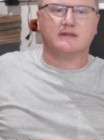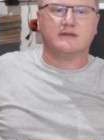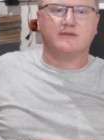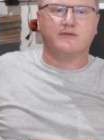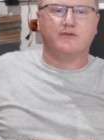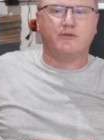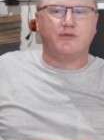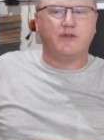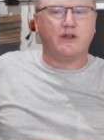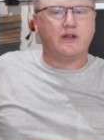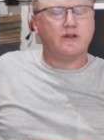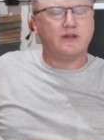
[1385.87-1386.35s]

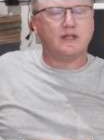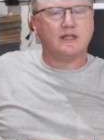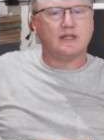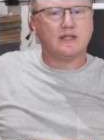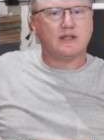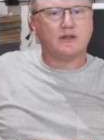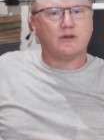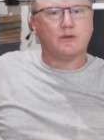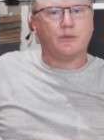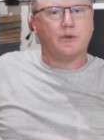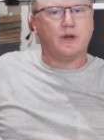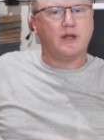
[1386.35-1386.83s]
very
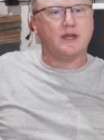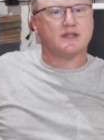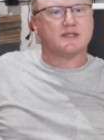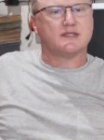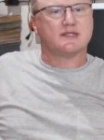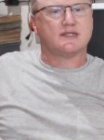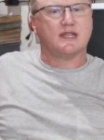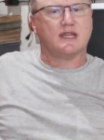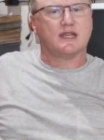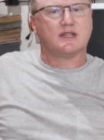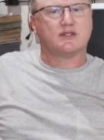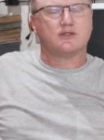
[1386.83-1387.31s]
little
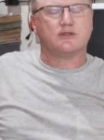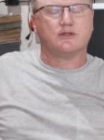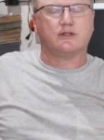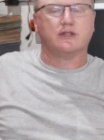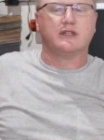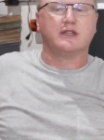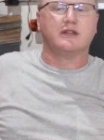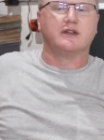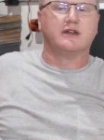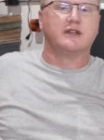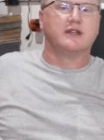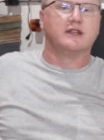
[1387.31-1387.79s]
rust
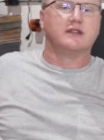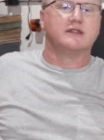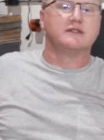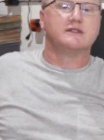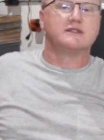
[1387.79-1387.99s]
actually on it.